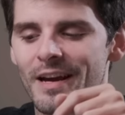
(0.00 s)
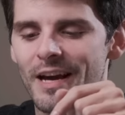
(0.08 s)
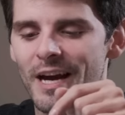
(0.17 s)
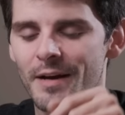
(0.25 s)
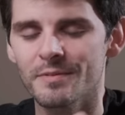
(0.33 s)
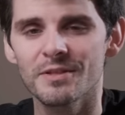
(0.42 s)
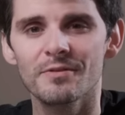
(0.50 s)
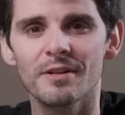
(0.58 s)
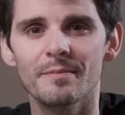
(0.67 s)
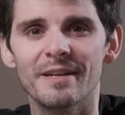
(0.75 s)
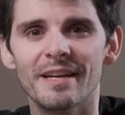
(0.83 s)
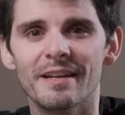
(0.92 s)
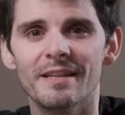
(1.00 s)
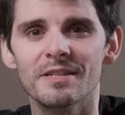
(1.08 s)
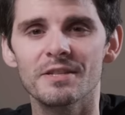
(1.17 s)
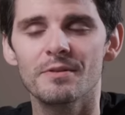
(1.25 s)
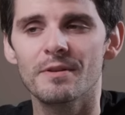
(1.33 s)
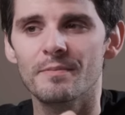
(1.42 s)
I'm still gonna be getting this
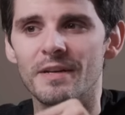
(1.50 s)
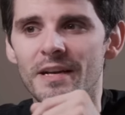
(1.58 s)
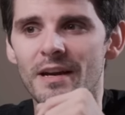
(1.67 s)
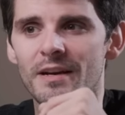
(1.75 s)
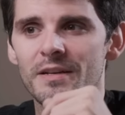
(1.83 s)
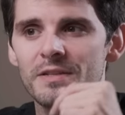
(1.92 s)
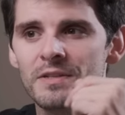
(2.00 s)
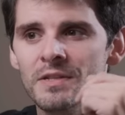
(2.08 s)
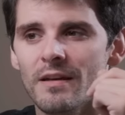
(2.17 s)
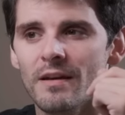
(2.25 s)
unit because